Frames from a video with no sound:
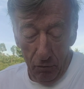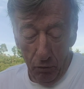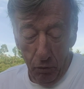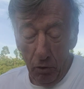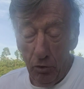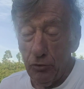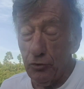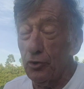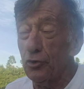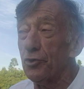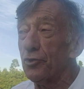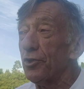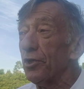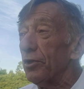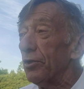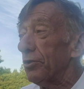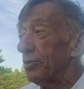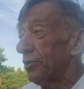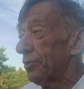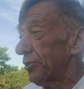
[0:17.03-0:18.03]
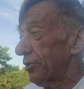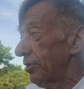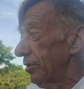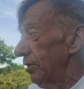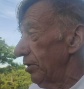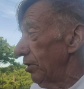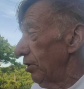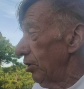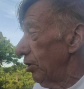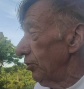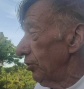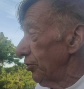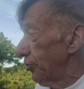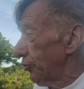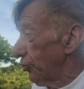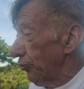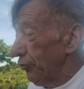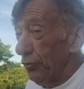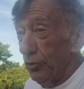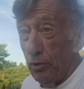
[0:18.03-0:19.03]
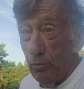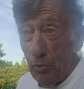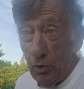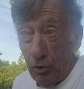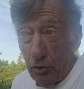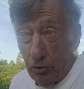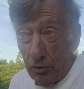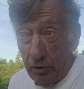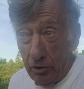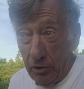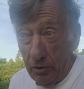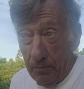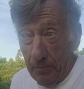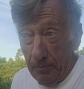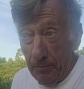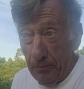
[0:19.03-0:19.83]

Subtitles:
6:15 on a Sunday morning.